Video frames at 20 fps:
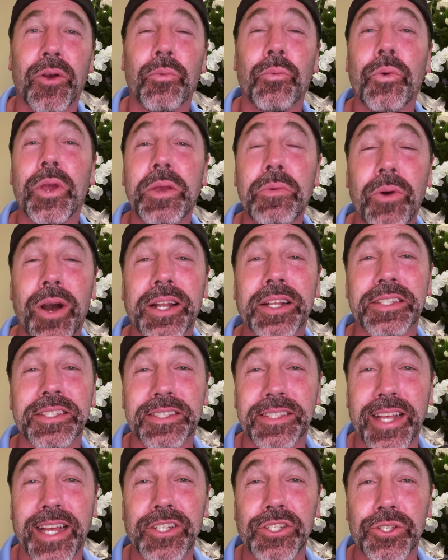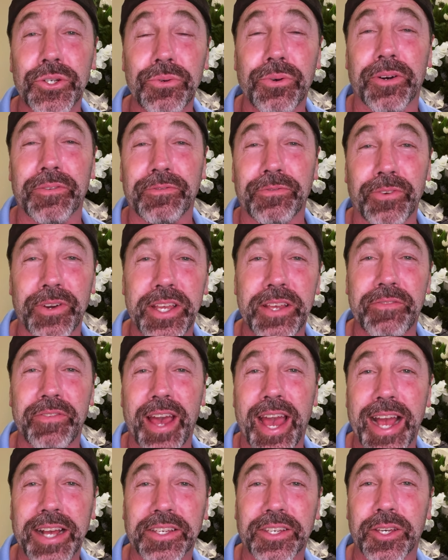We want to send you a free
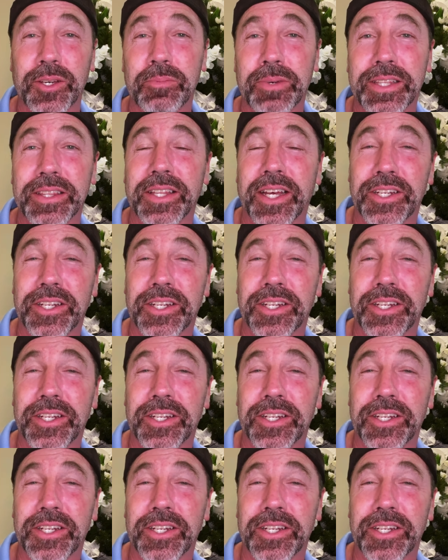vacuum and